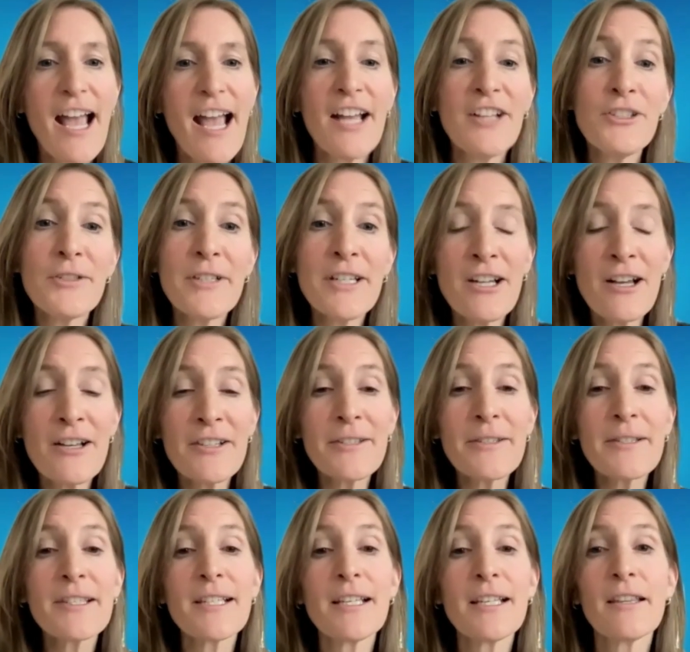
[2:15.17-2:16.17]
And you can also
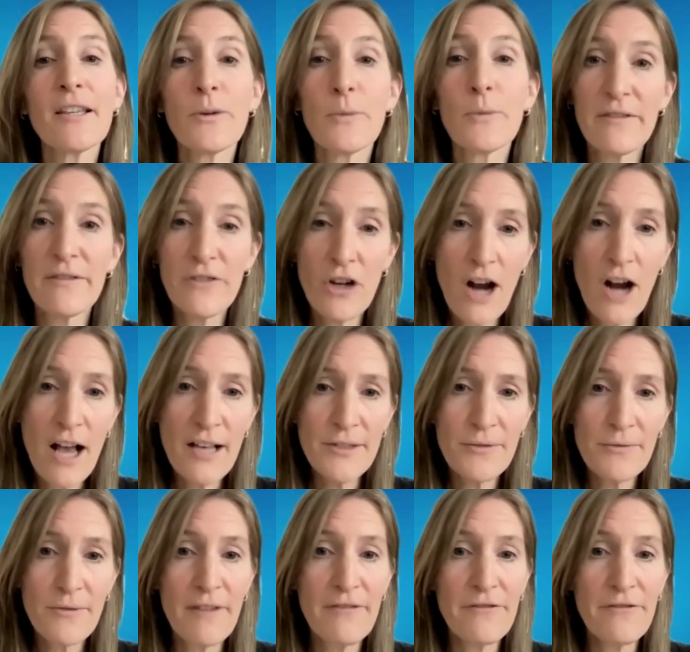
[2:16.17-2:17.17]
see that we've
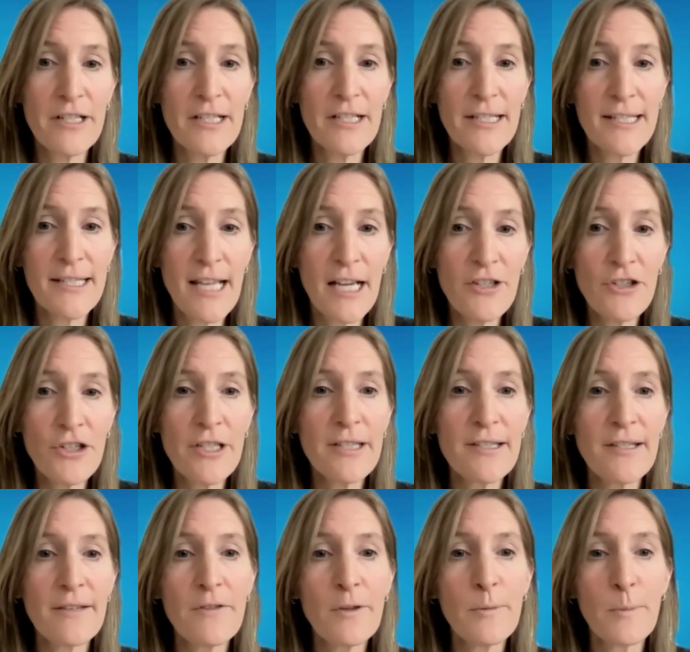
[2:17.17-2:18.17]
cross-referenced
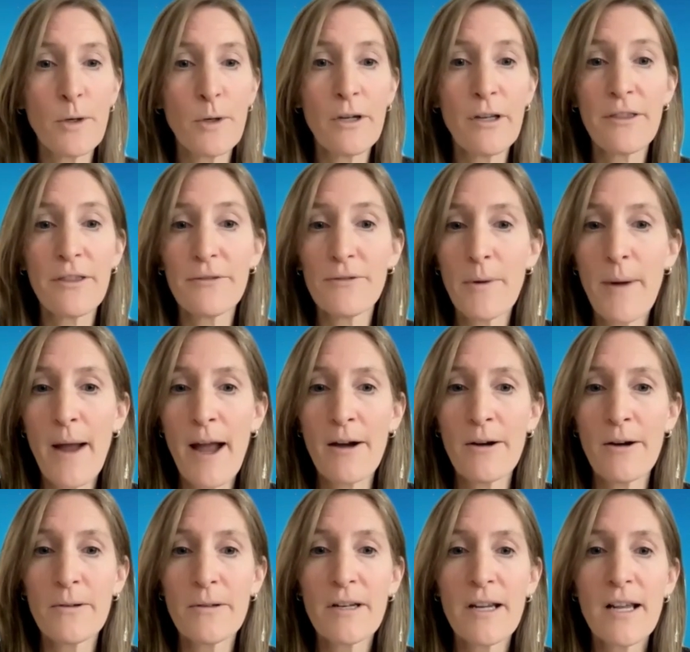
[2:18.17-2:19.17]
sections of the book
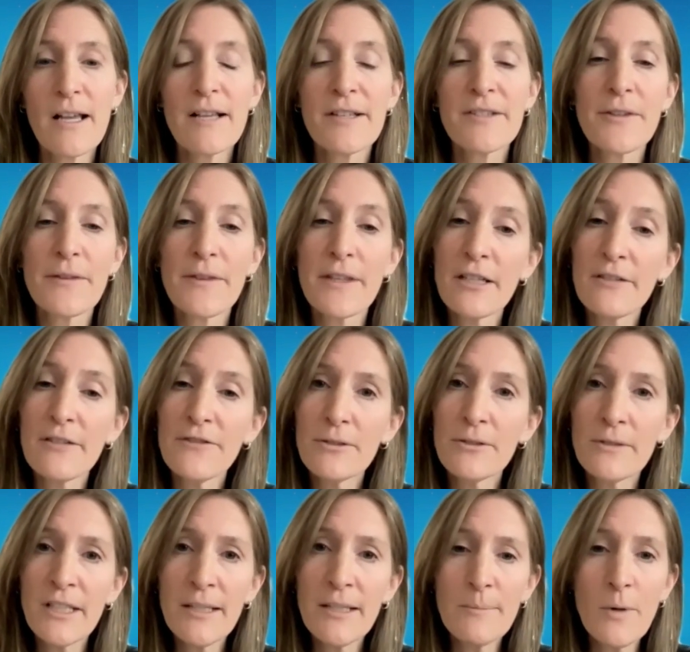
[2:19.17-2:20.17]
throughout, so that if you
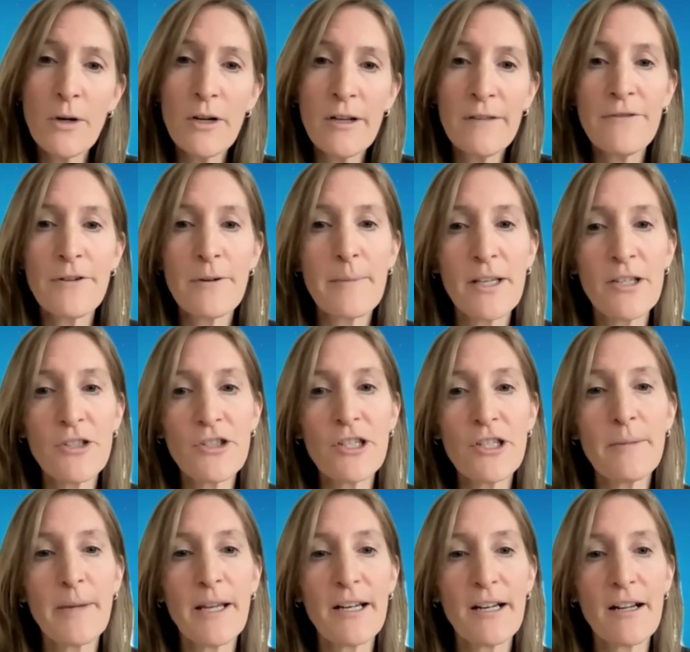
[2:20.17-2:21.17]
need more information
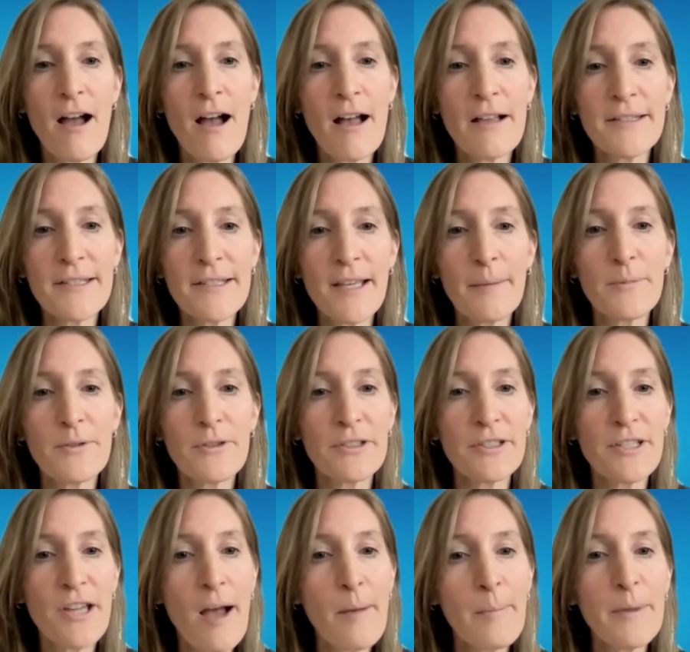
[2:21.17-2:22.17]
about a concept or
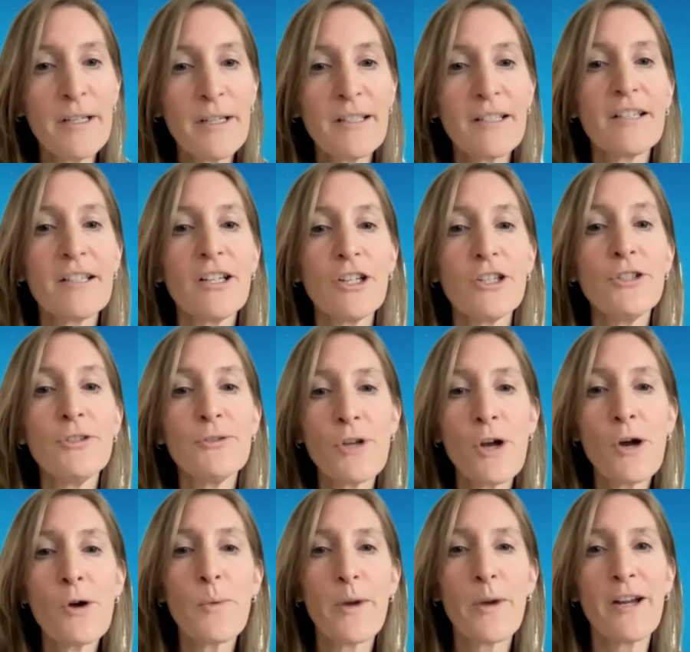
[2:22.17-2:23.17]
topic, you
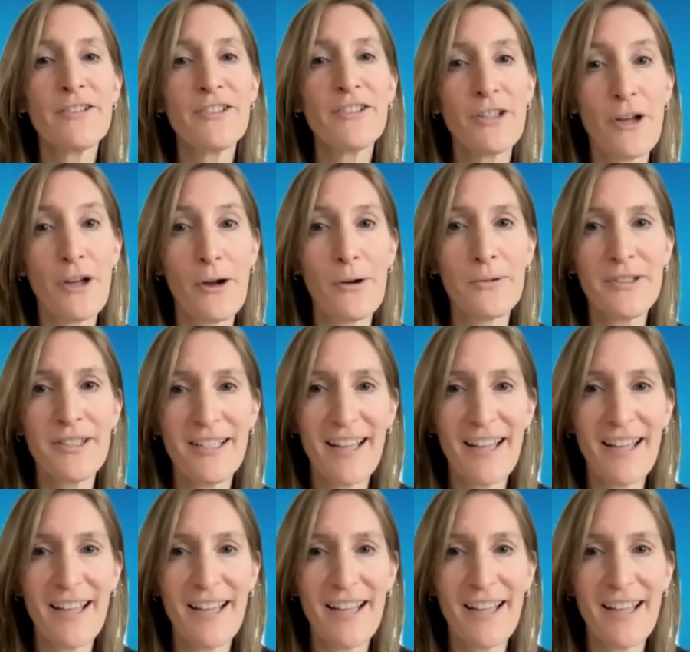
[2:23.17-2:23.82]
know where to go to